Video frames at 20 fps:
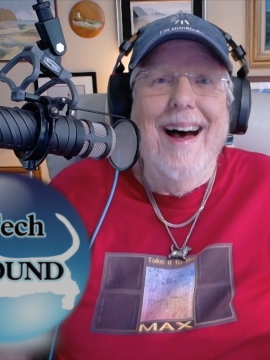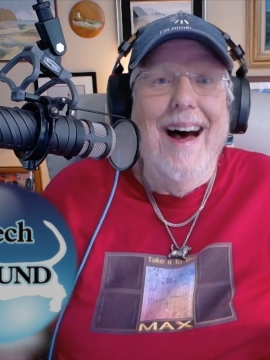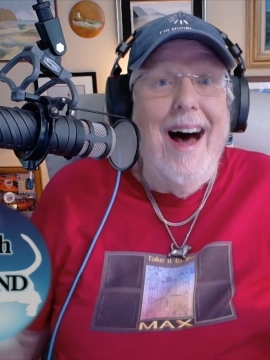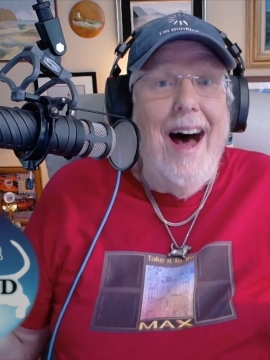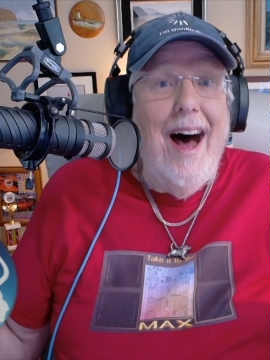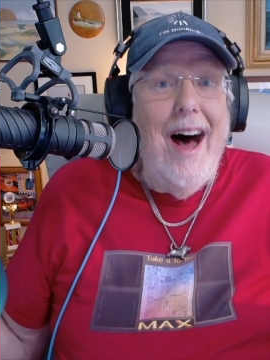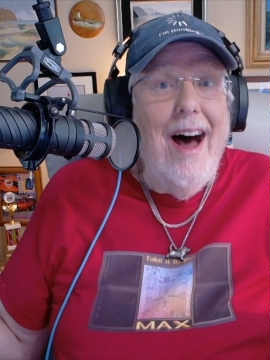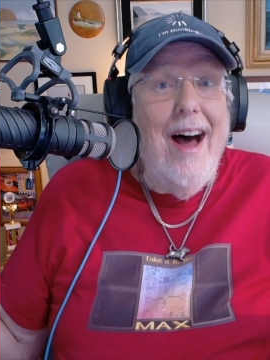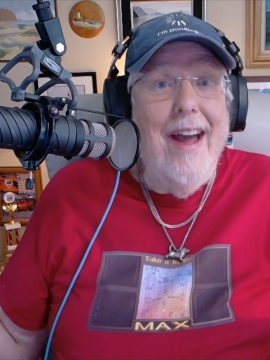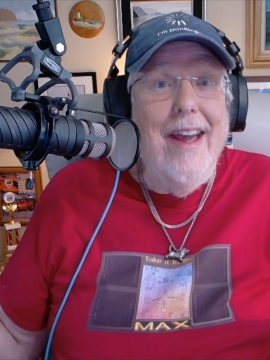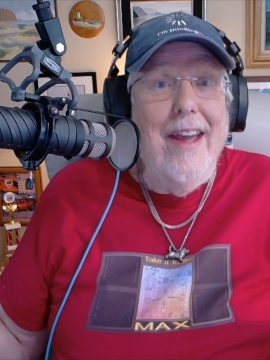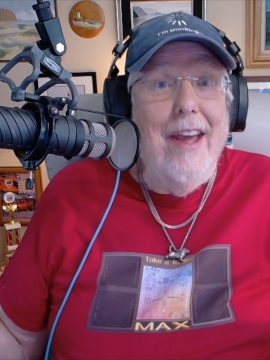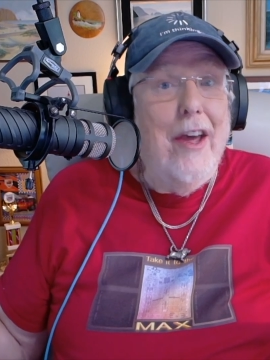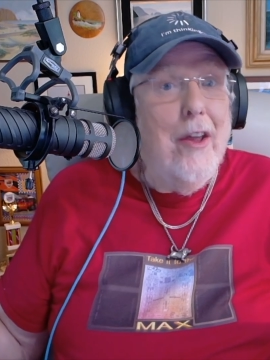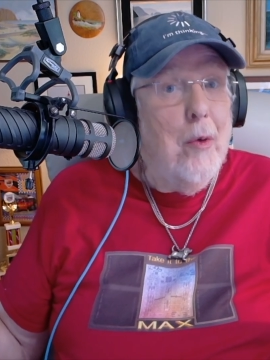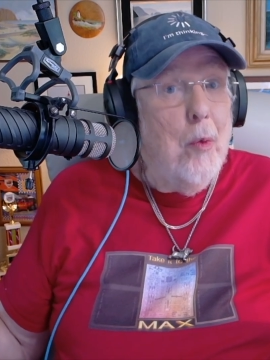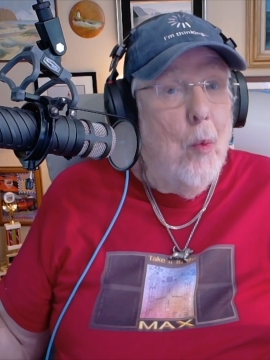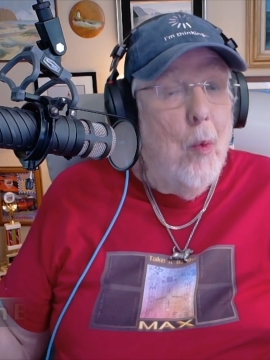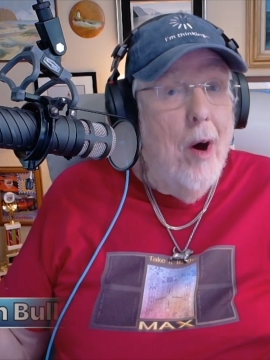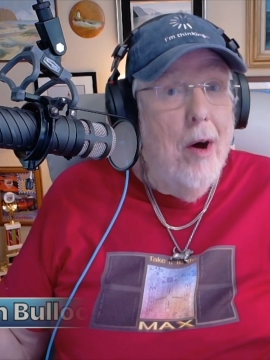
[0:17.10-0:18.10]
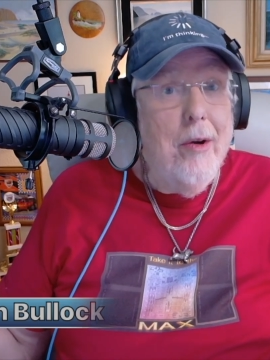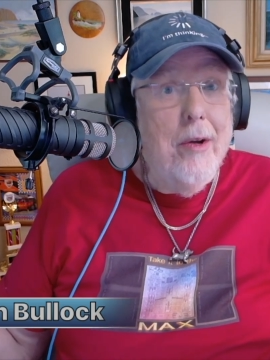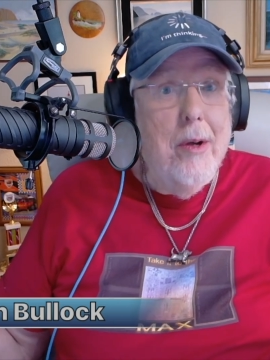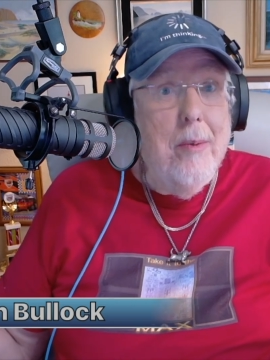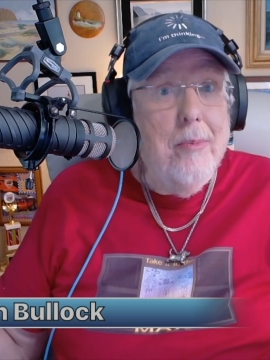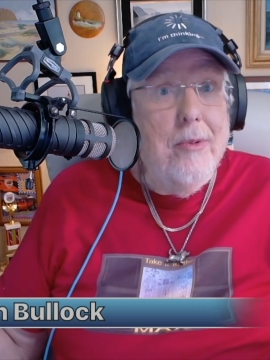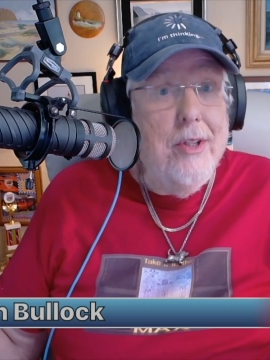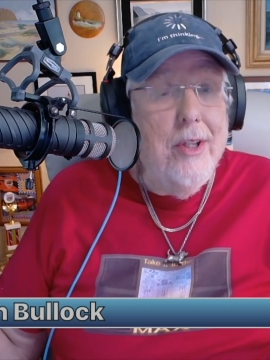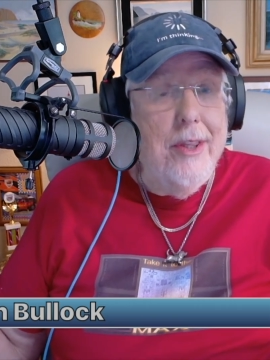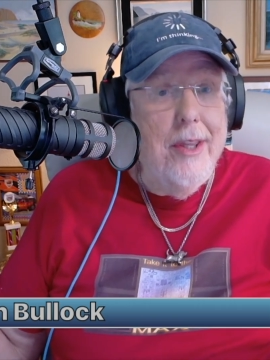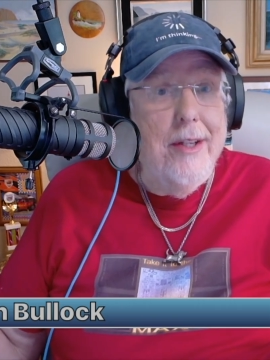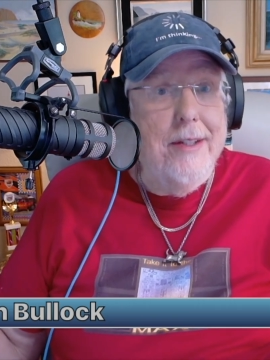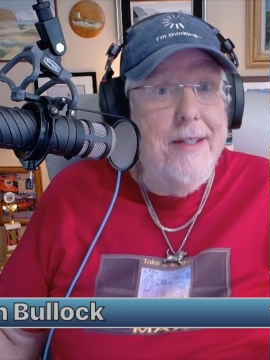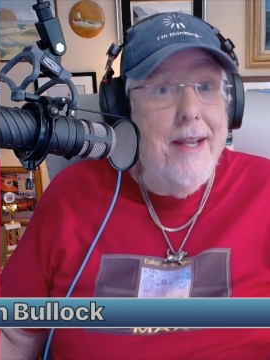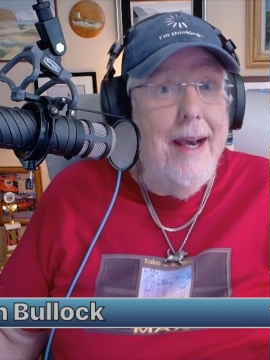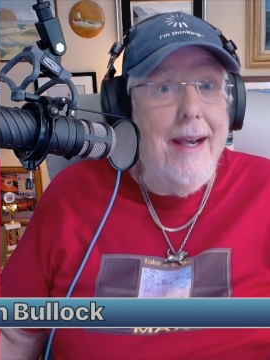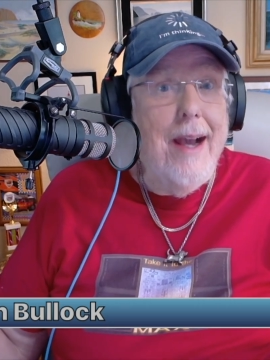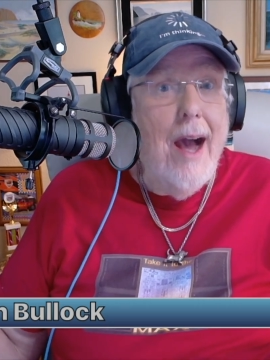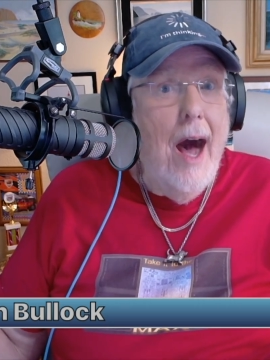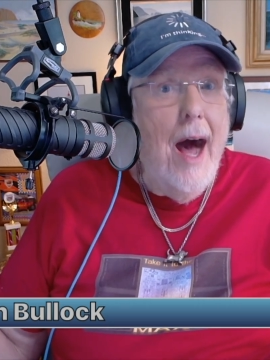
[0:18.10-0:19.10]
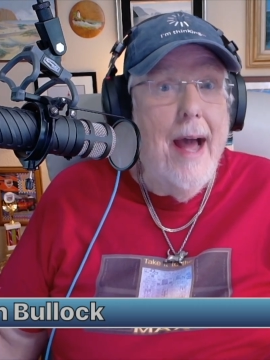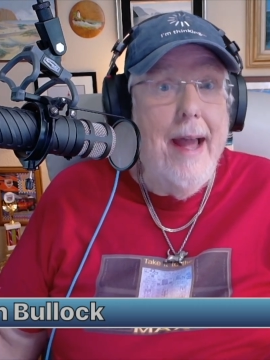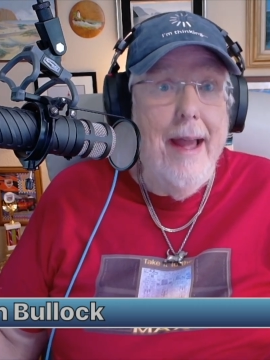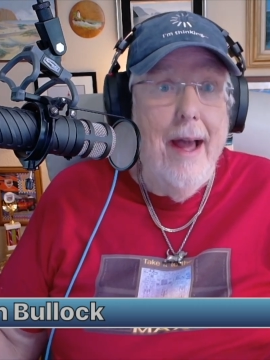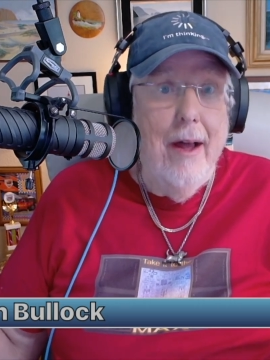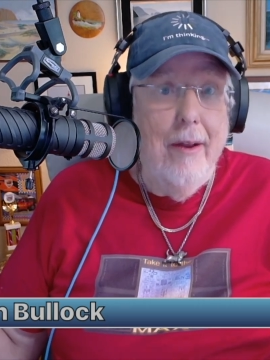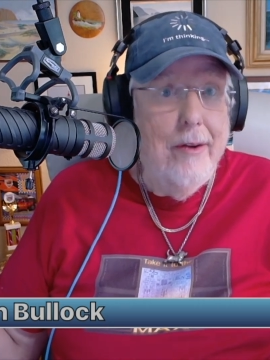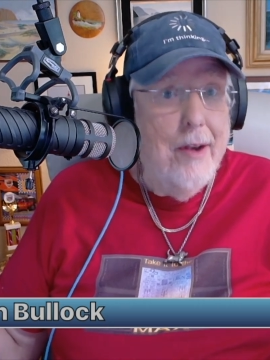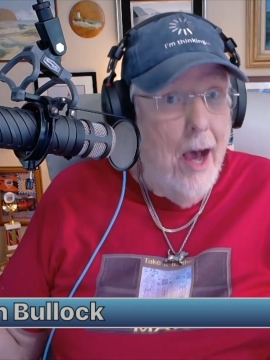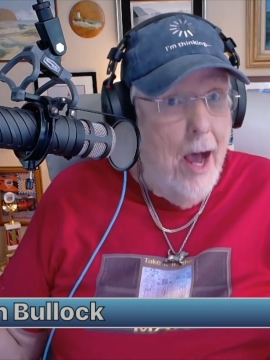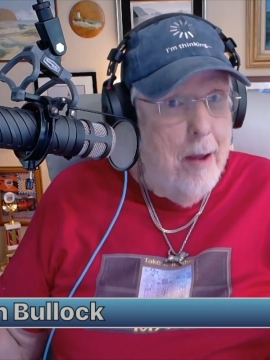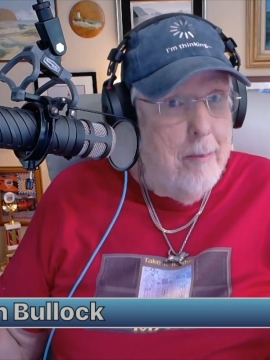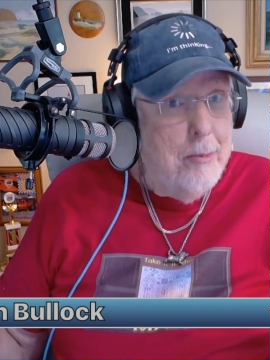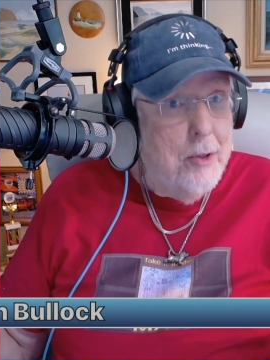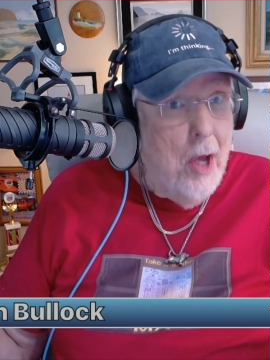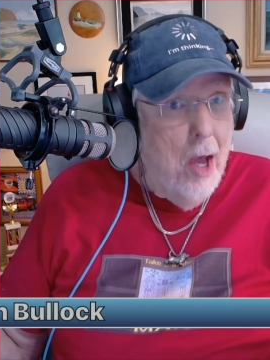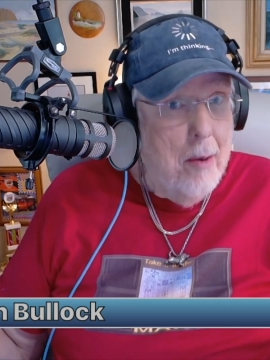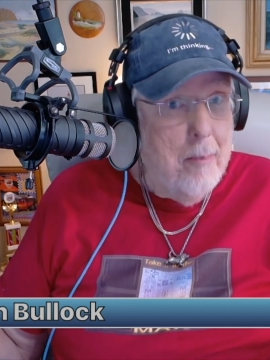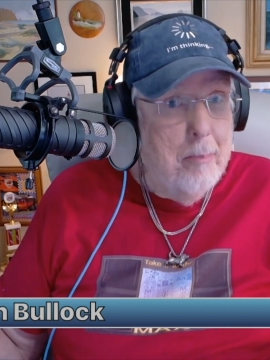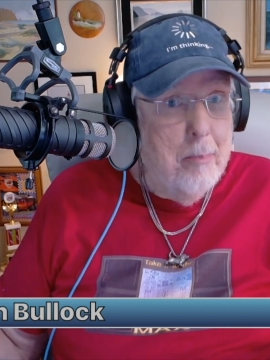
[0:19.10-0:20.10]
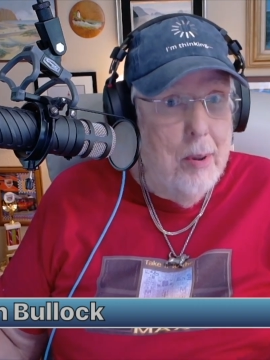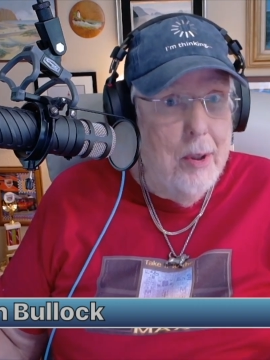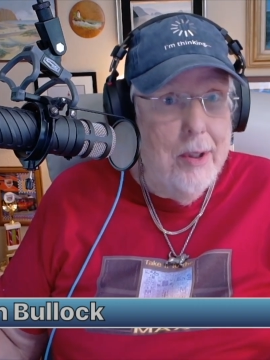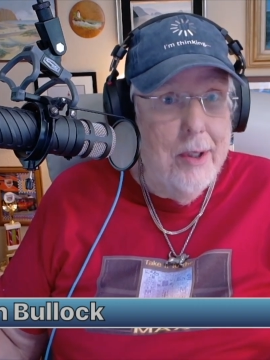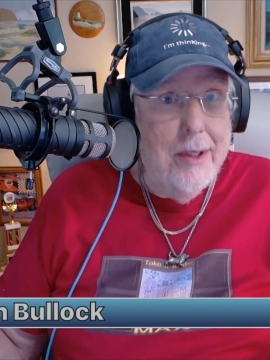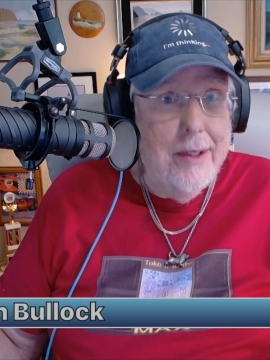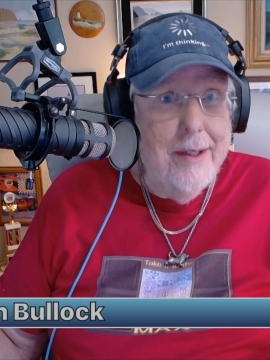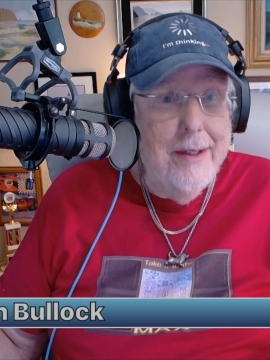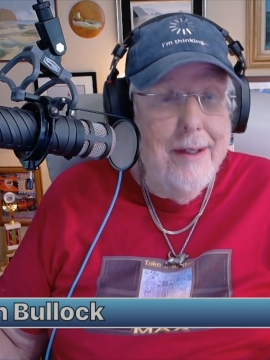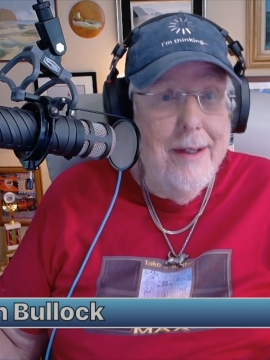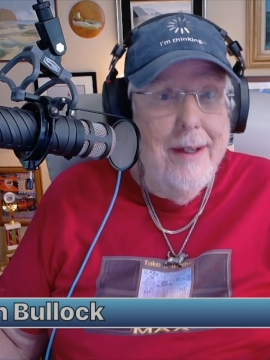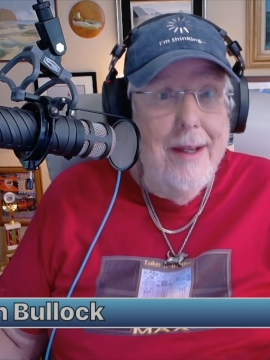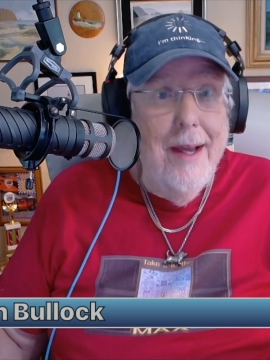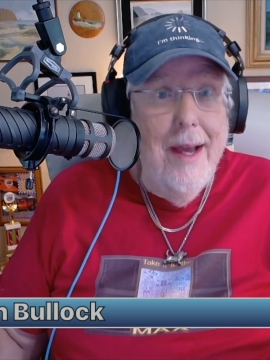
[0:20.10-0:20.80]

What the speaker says: Hi and welcome to the Tech Ion. I'm Don Bullock.